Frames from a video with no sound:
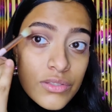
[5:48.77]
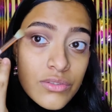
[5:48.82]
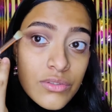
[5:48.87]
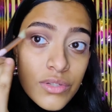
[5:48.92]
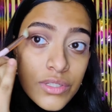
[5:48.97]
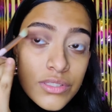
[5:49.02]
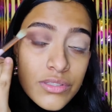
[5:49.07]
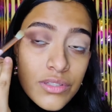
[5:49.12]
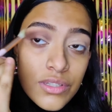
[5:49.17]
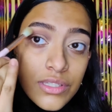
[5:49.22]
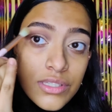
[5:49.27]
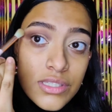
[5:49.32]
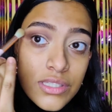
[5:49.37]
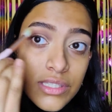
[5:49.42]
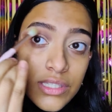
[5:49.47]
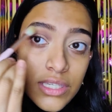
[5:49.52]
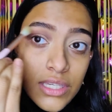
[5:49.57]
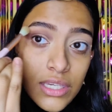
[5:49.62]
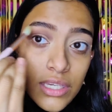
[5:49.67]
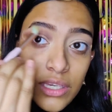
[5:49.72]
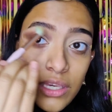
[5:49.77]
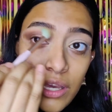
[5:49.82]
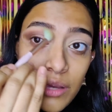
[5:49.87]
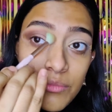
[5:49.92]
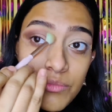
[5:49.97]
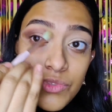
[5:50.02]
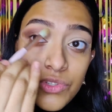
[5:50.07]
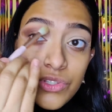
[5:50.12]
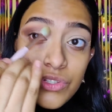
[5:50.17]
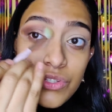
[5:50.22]
So as you can see,
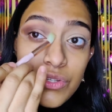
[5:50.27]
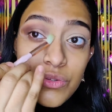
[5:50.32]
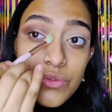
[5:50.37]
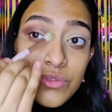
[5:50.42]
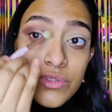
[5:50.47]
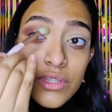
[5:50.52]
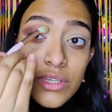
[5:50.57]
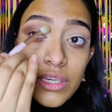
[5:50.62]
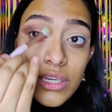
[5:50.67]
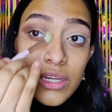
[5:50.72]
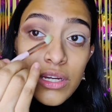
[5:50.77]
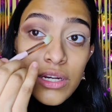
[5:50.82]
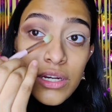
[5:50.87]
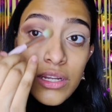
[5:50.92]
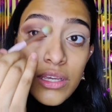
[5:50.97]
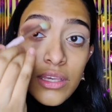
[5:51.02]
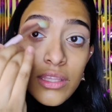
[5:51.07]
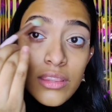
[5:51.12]
I'm just using it